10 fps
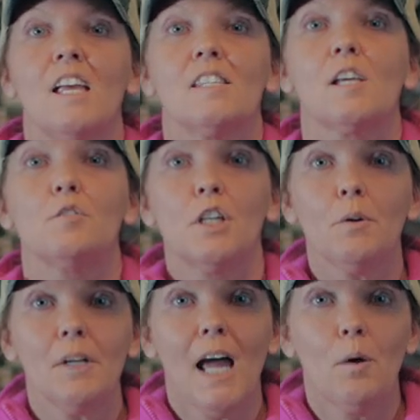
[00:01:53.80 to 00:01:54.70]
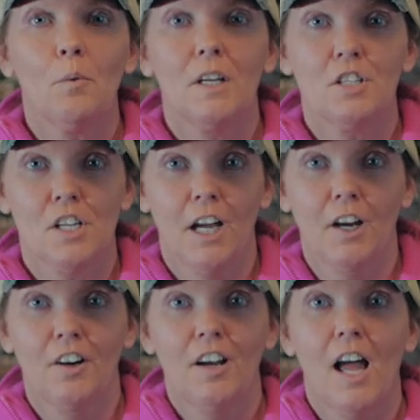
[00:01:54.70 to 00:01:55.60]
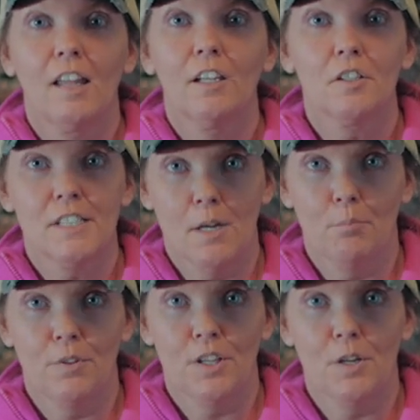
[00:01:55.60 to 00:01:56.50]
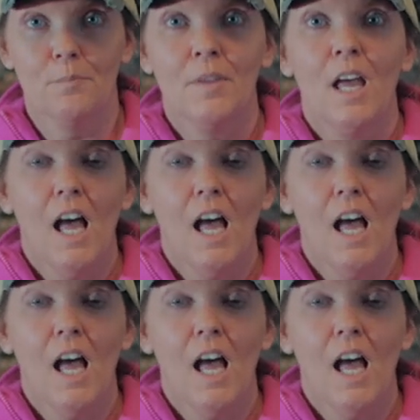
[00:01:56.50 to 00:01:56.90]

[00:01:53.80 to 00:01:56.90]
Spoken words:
So Tua and I want to share a little tip with you.